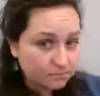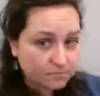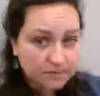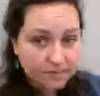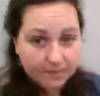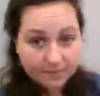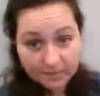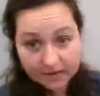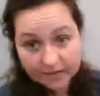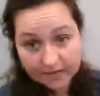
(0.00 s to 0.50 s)

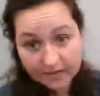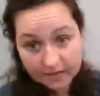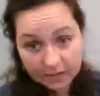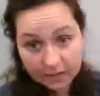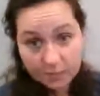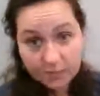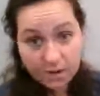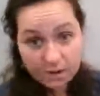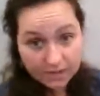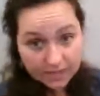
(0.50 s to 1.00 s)
somebody
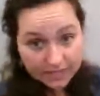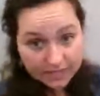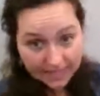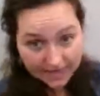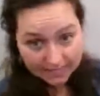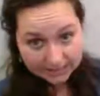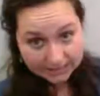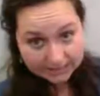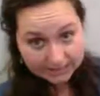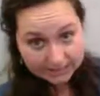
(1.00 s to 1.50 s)
very well
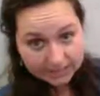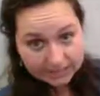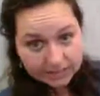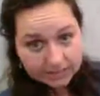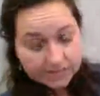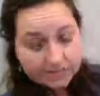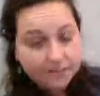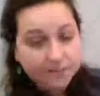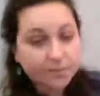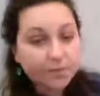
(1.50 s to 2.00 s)
connected
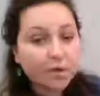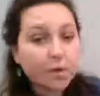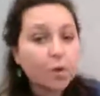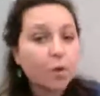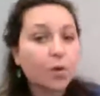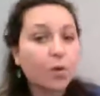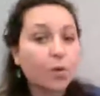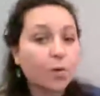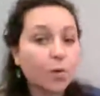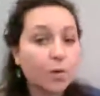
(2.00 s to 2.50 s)

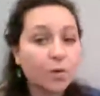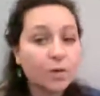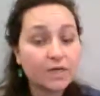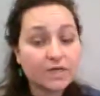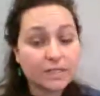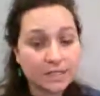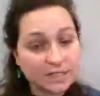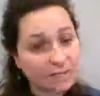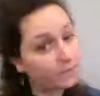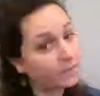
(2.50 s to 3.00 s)
who
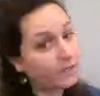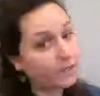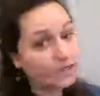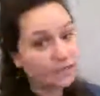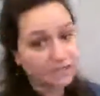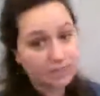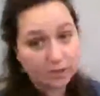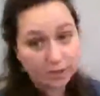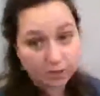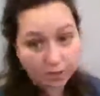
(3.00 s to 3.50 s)
is
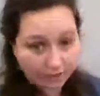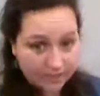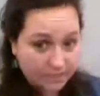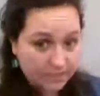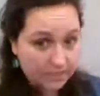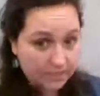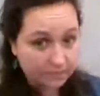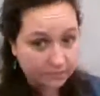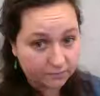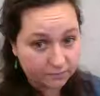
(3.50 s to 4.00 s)
experiencing a great
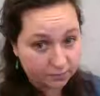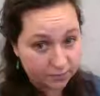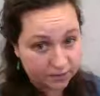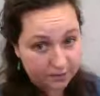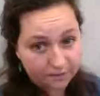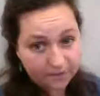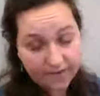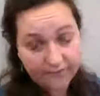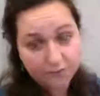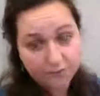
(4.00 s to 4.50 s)
deal of
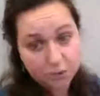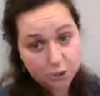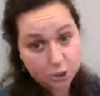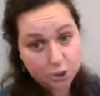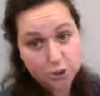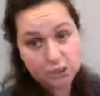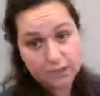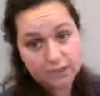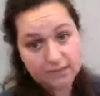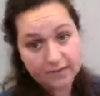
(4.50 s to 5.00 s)
grief after she
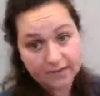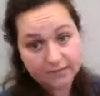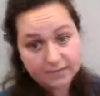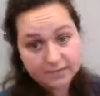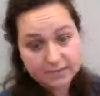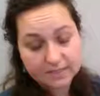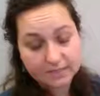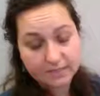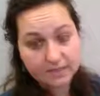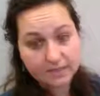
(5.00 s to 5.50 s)
just
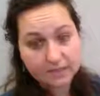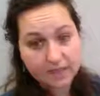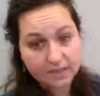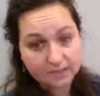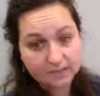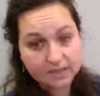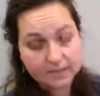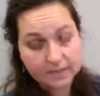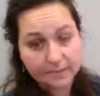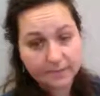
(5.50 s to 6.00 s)

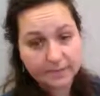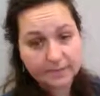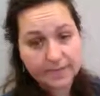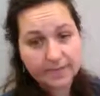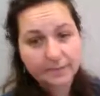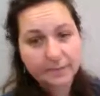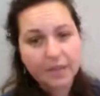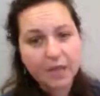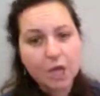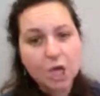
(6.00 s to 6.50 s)
lost somebody.
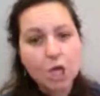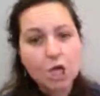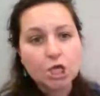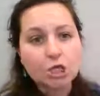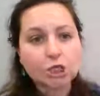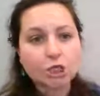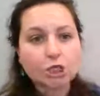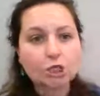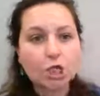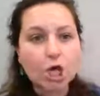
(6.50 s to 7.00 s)

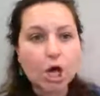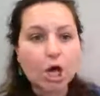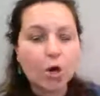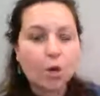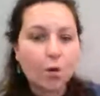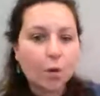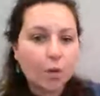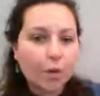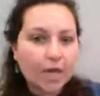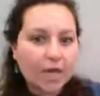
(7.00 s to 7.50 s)

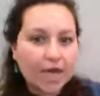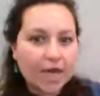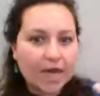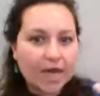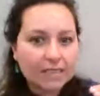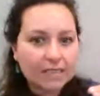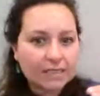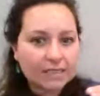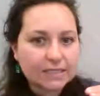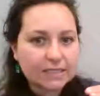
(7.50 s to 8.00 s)
So
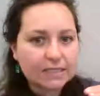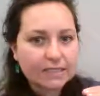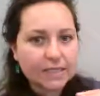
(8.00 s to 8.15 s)
it's